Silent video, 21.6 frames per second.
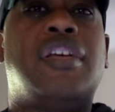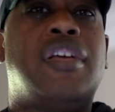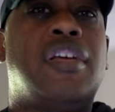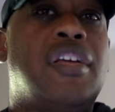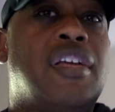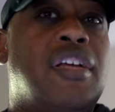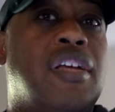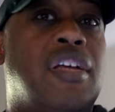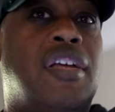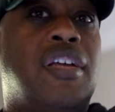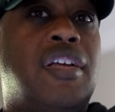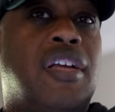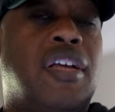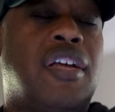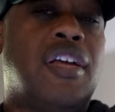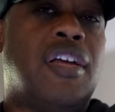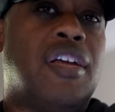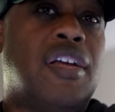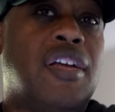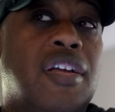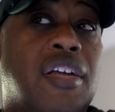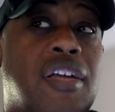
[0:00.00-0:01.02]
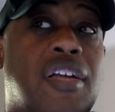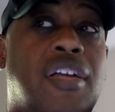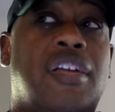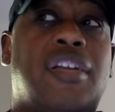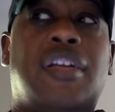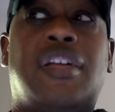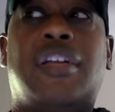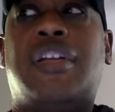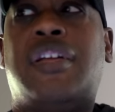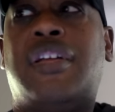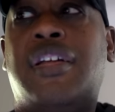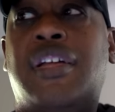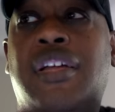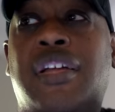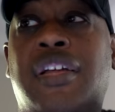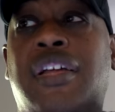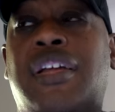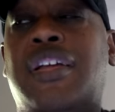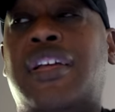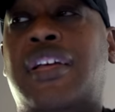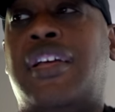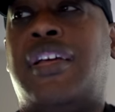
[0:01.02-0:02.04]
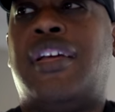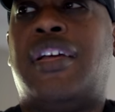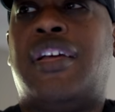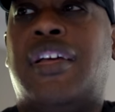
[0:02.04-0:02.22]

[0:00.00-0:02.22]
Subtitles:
(no one is talking)